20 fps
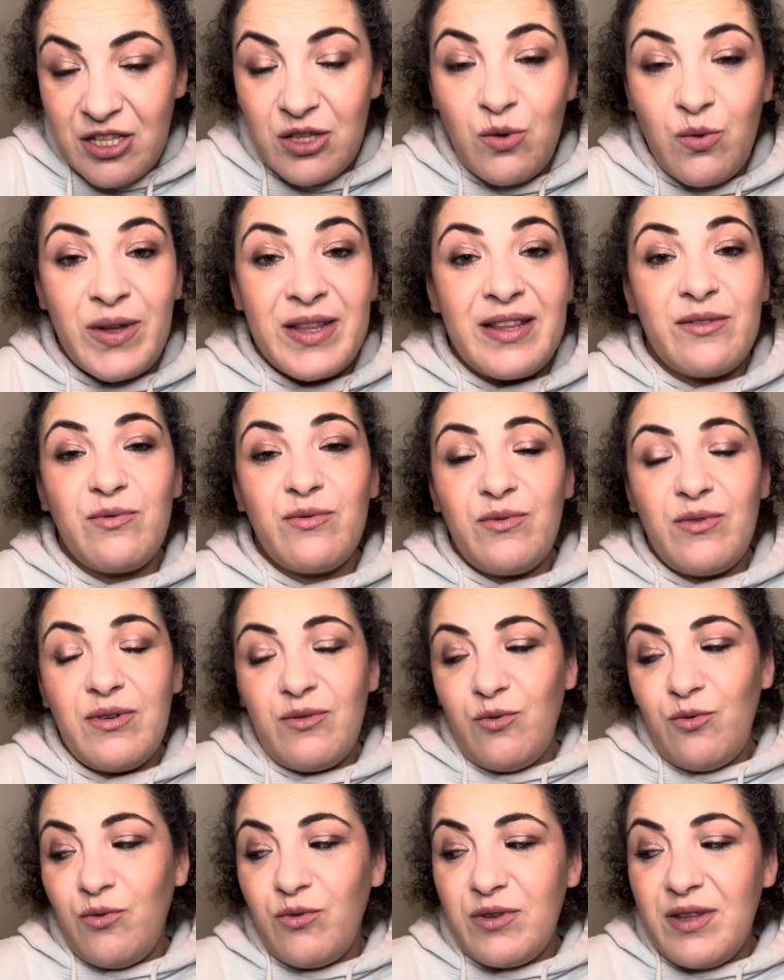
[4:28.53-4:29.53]
the
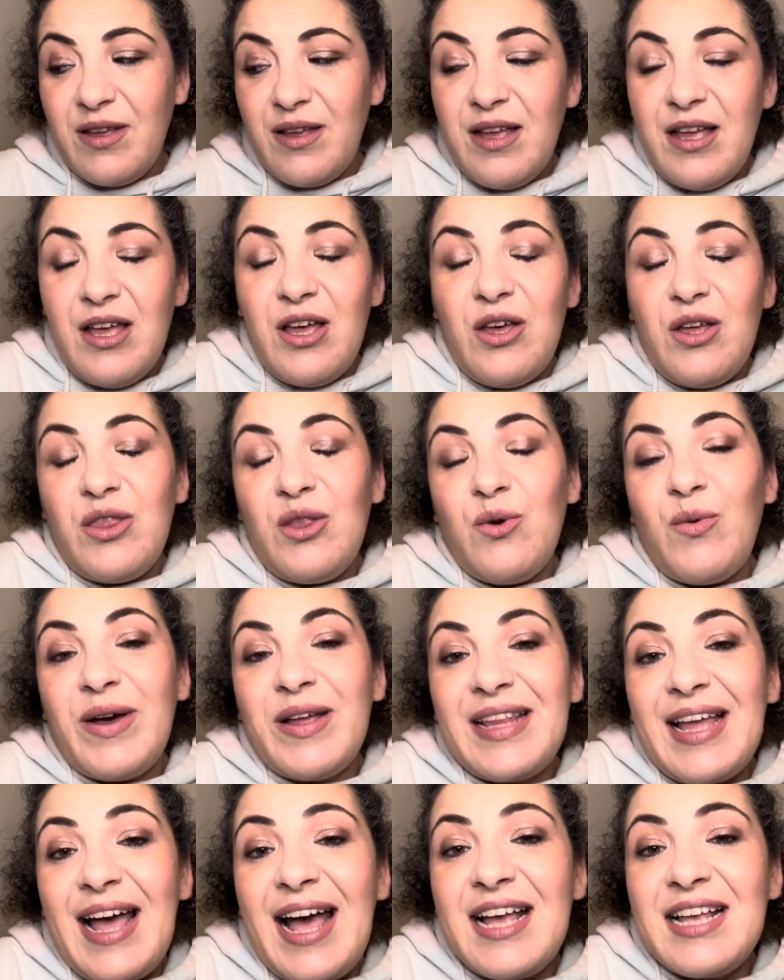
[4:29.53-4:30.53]
one
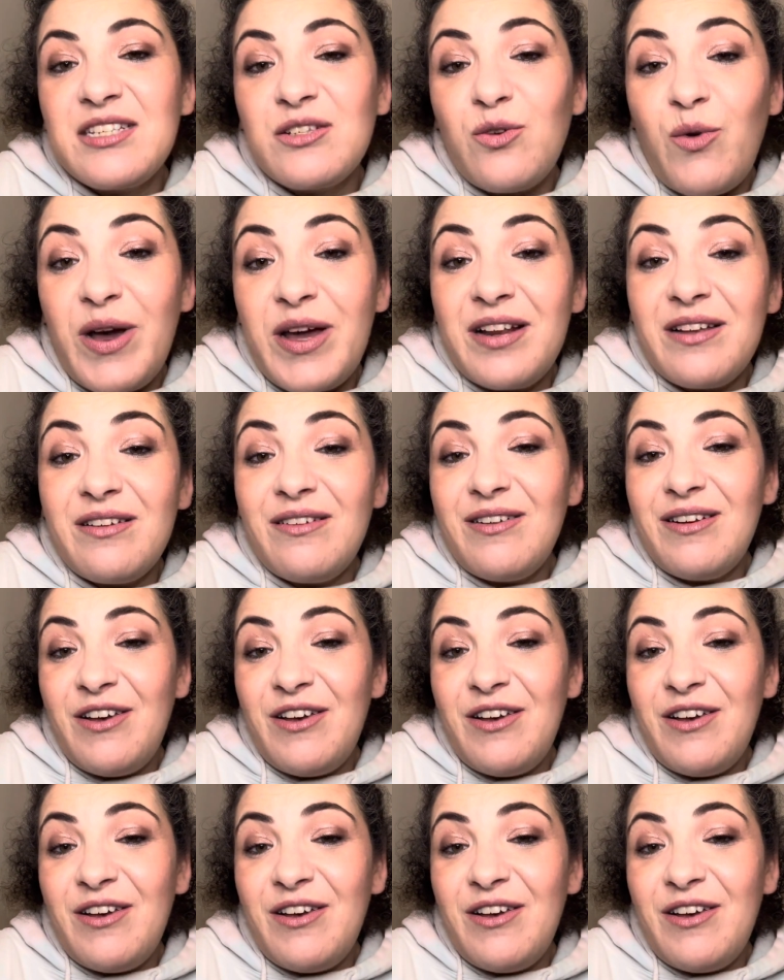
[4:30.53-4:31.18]
that has quite